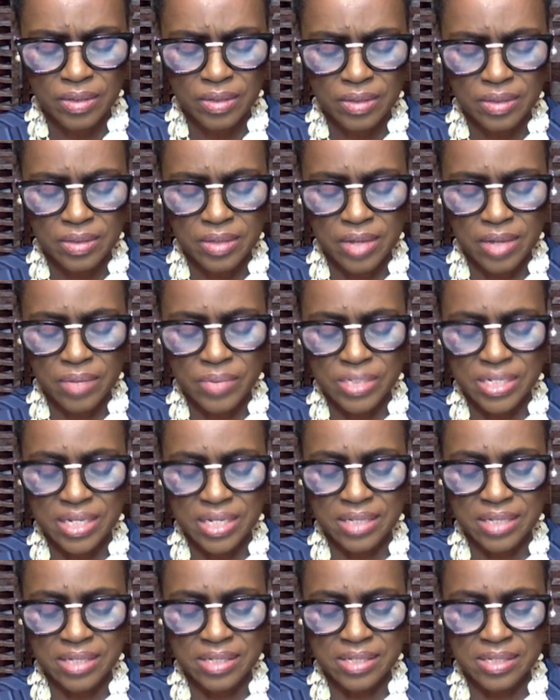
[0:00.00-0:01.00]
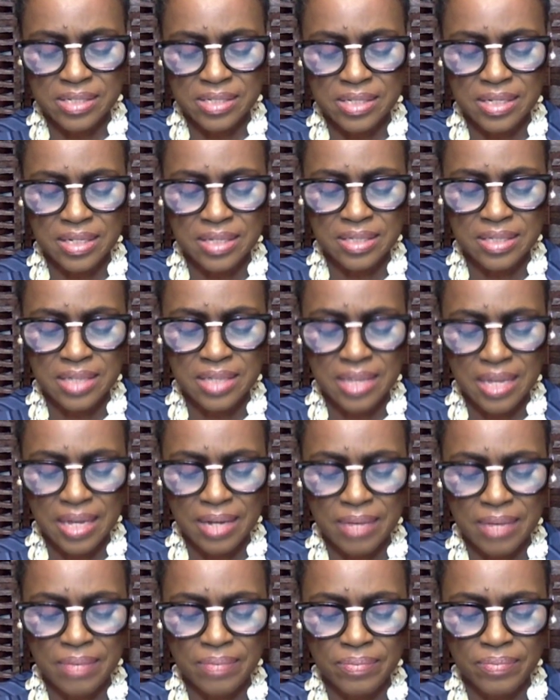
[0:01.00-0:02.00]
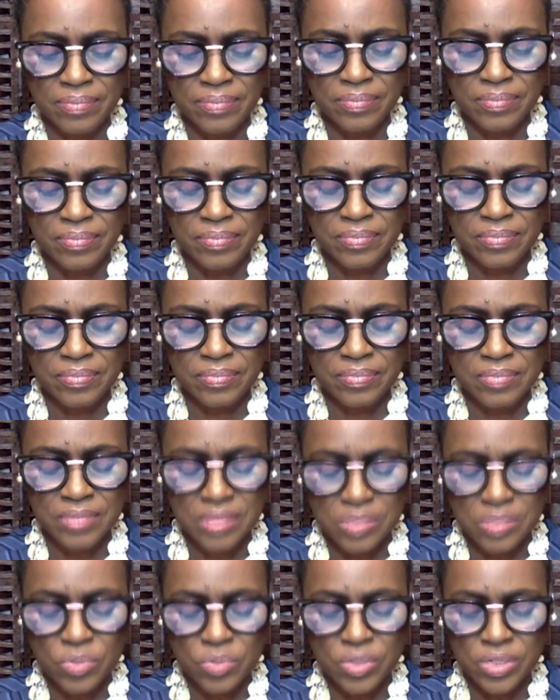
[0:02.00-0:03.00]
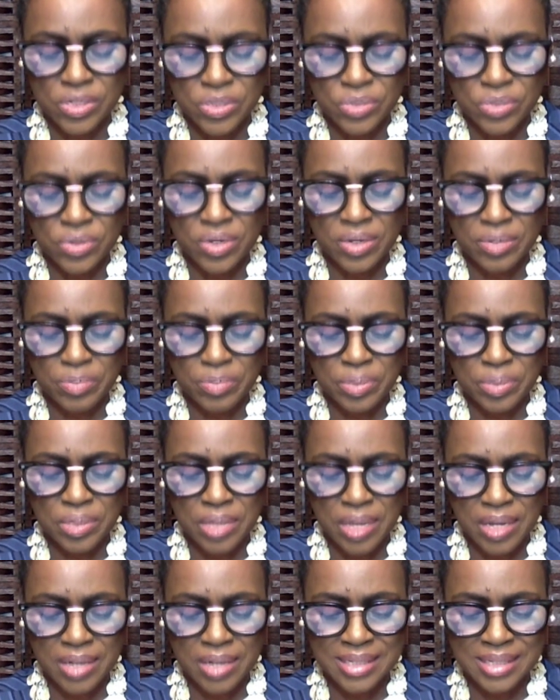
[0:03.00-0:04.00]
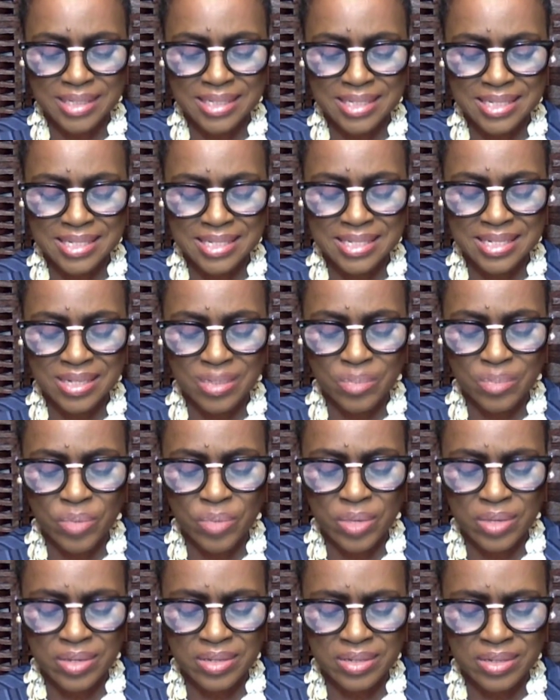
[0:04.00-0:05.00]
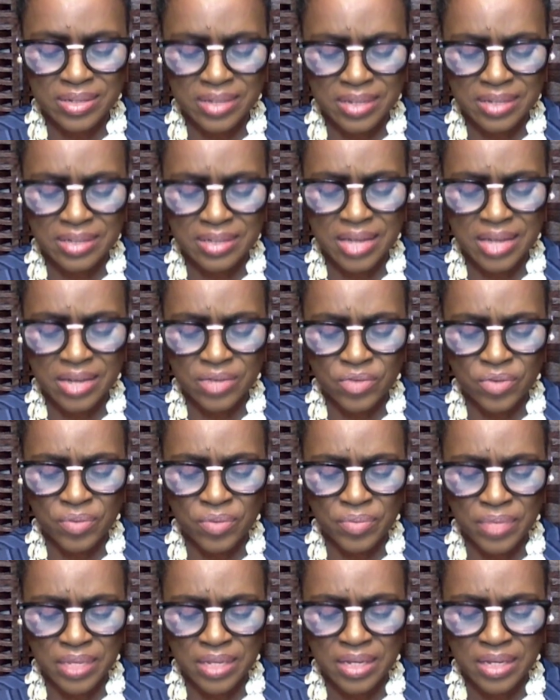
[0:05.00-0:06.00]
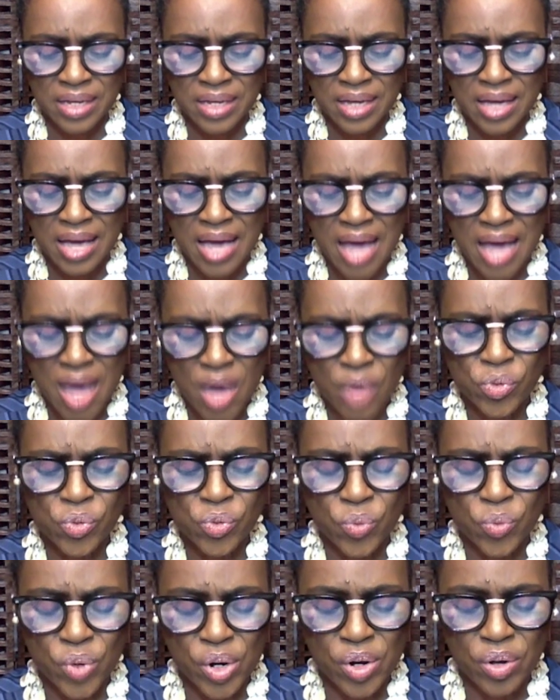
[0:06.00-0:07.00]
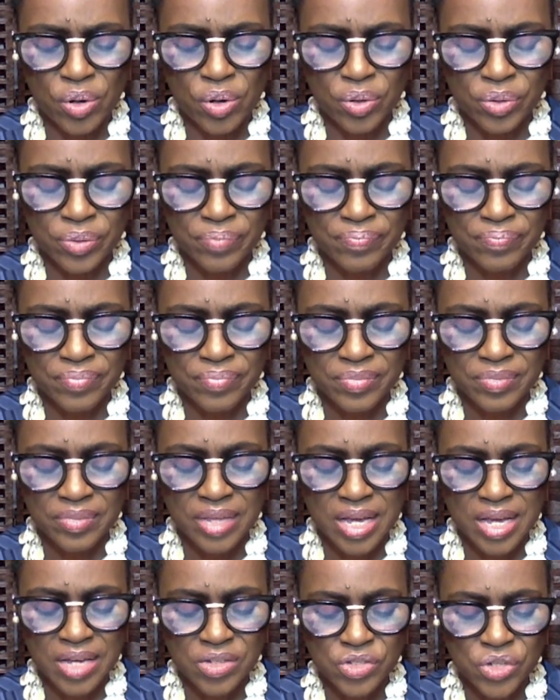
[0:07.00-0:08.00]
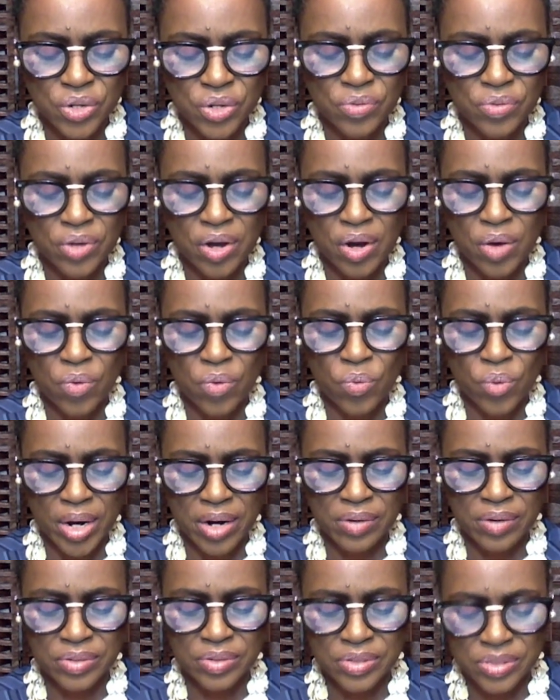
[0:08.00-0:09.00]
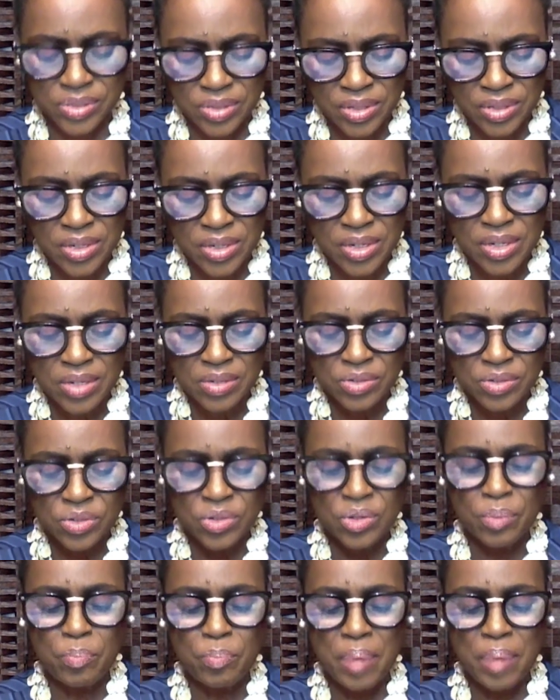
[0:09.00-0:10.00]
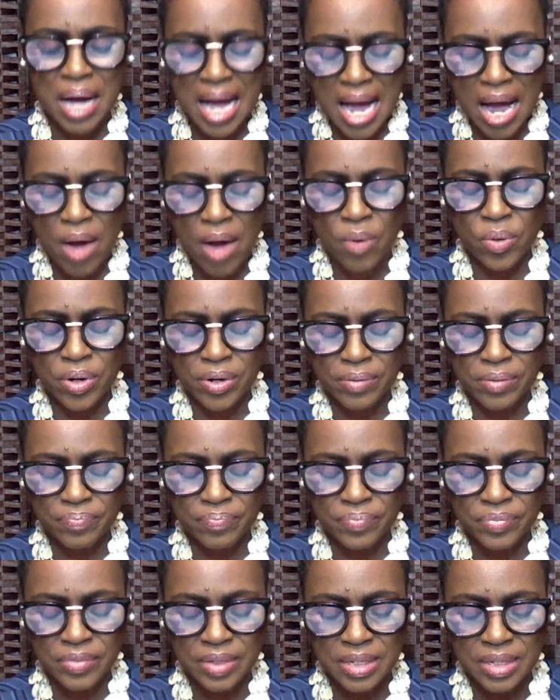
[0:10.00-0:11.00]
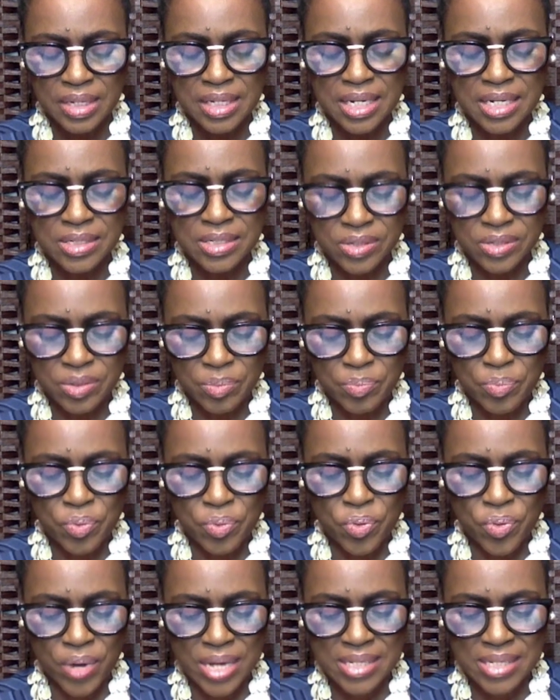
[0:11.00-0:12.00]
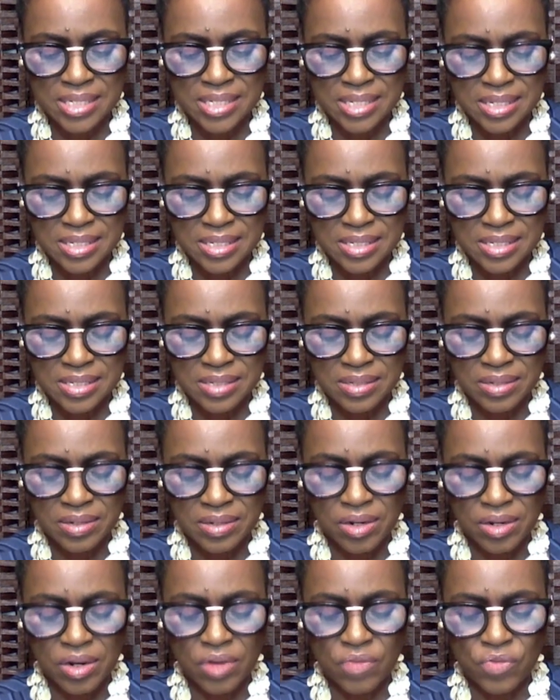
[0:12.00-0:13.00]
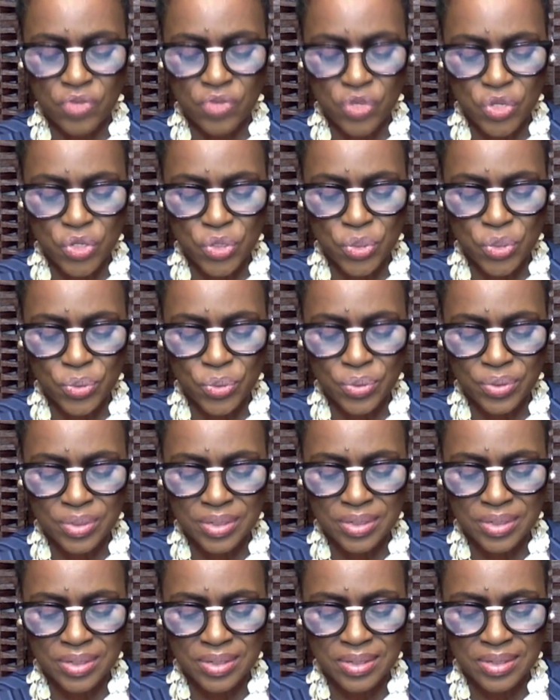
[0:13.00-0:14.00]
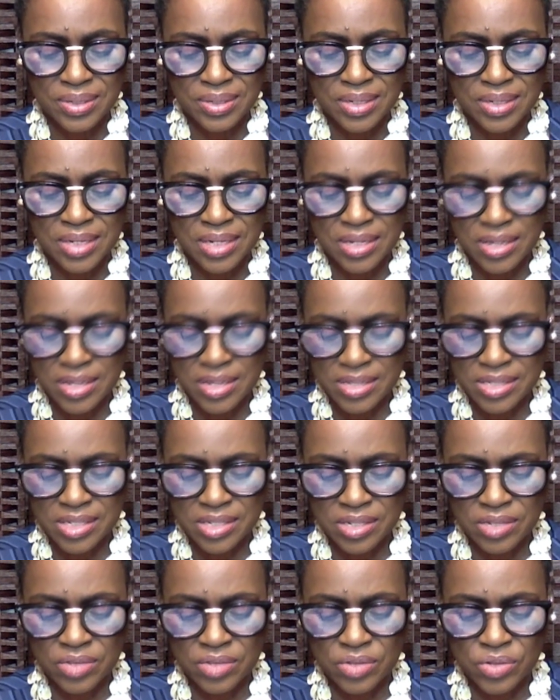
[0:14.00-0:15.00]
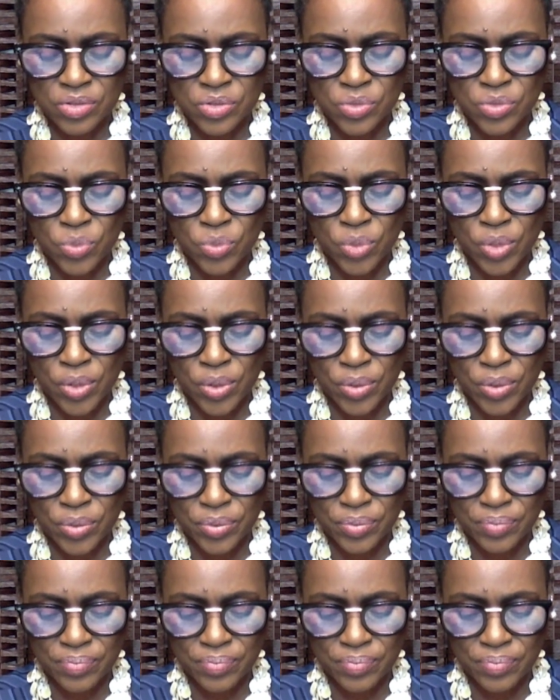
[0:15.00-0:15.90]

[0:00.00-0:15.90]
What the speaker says: Dear God, we take this time this morning to unplug and disconnect from the outer world and turn our awareness to the power and to the presence of you in us and in this world.